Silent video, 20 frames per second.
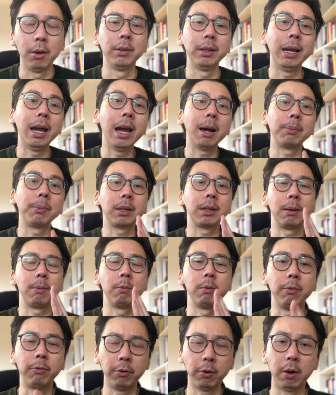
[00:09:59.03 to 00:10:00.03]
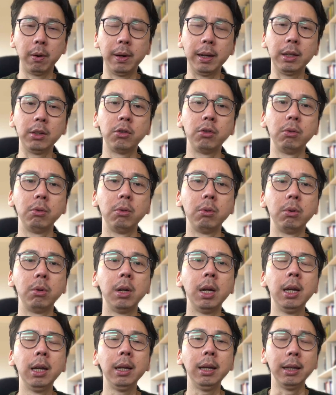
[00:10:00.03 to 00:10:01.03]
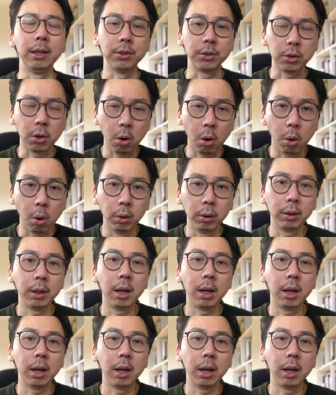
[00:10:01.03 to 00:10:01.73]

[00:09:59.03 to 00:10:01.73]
The app that I'm referring to is called